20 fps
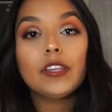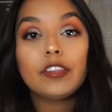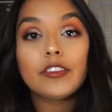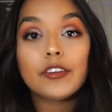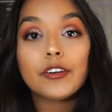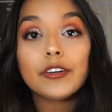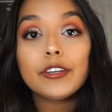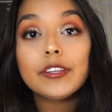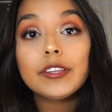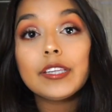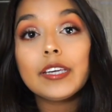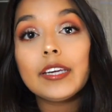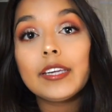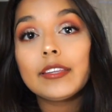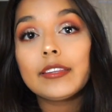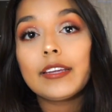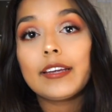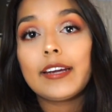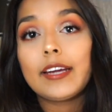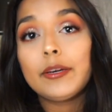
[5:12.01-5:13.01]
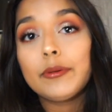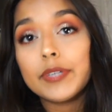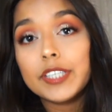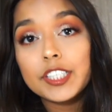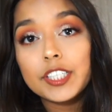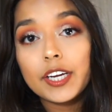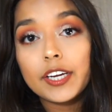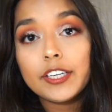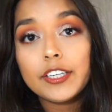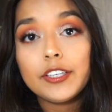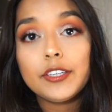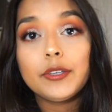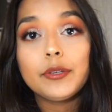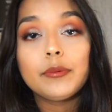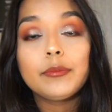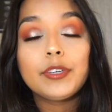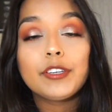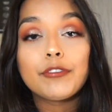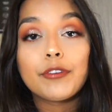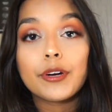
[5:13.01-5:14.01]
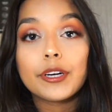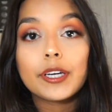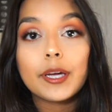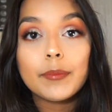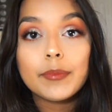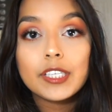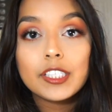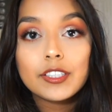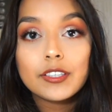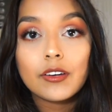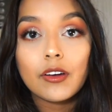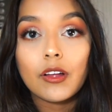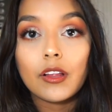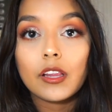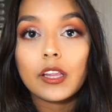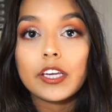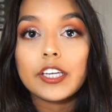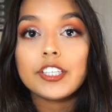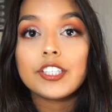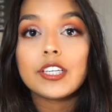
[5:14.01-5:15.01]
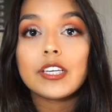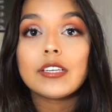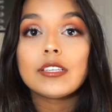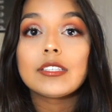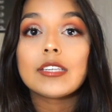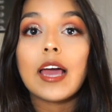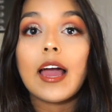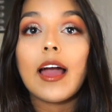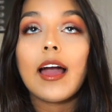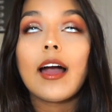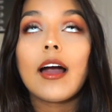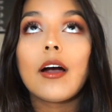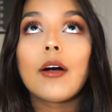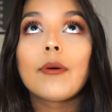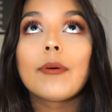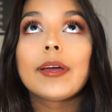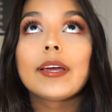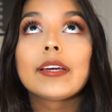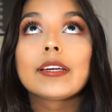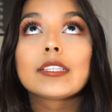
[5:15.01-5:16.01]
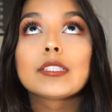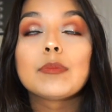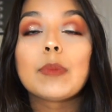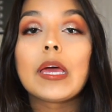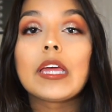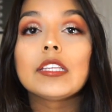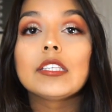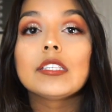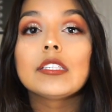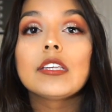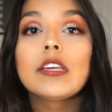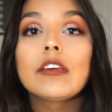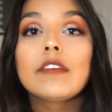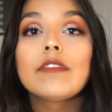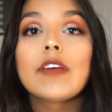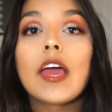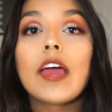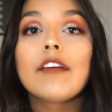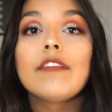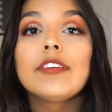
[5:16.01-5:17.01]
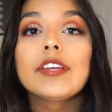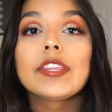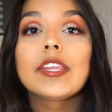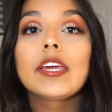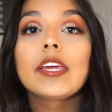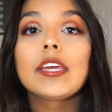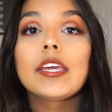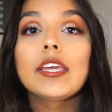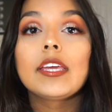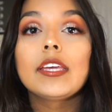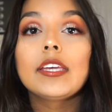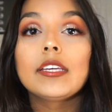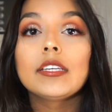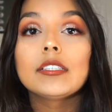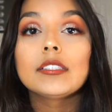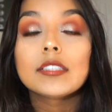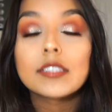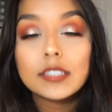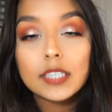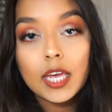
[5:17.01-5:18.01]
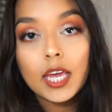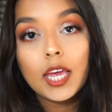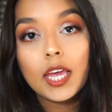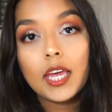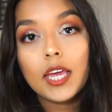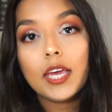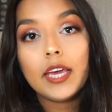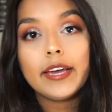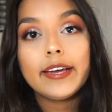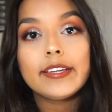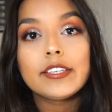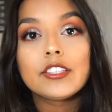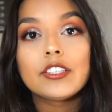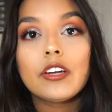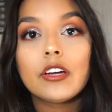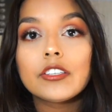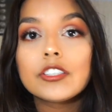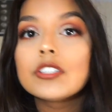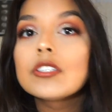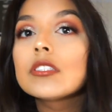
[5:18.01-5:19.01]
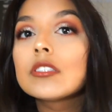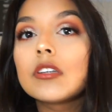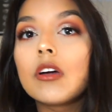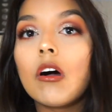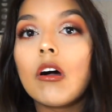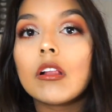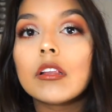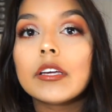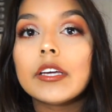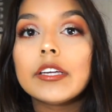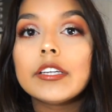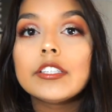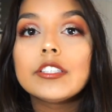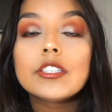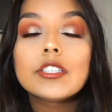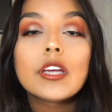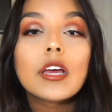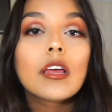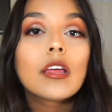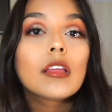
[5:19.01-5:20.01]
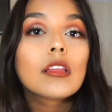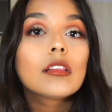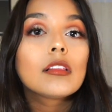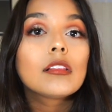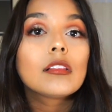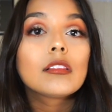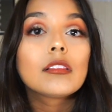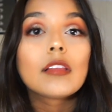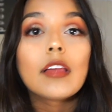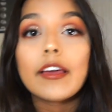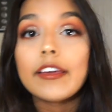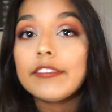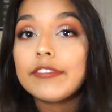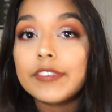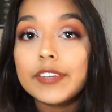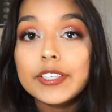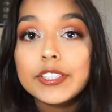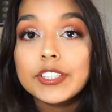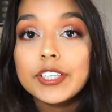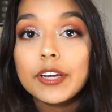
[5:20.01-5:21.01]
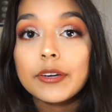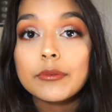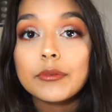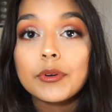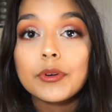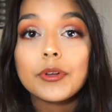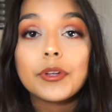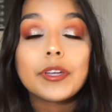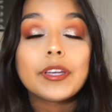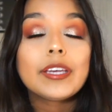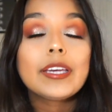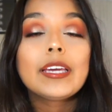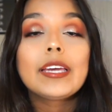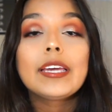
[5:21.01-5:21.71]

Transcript: The third thing that I wish I knew before coming to college is how expensive everything is. It's not just college, life in general,